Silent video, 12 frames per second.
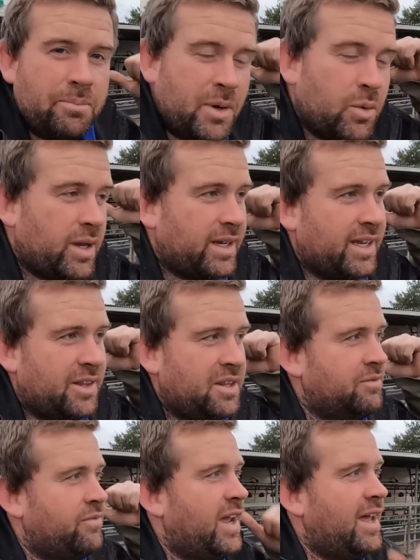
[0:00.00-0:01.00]
milking in
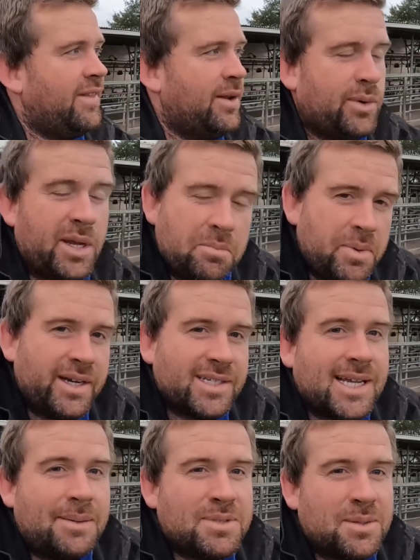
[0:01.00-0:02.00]
the vat that'll get
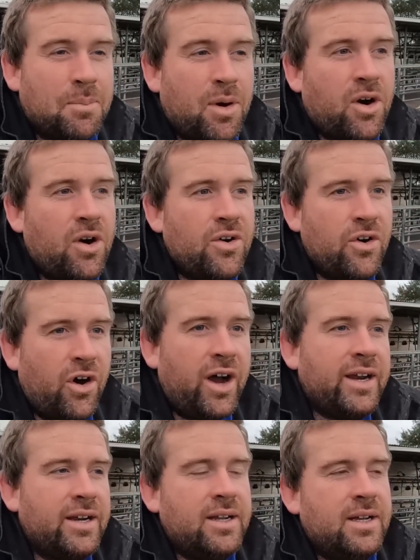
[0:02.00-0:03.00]
picked up tomorrow
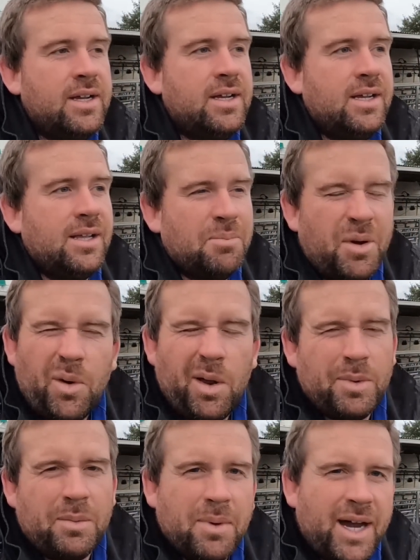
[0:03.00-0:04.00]
night, but
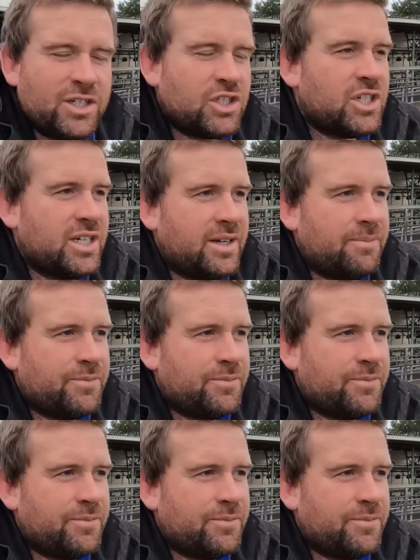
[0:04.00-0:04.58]
won't be much.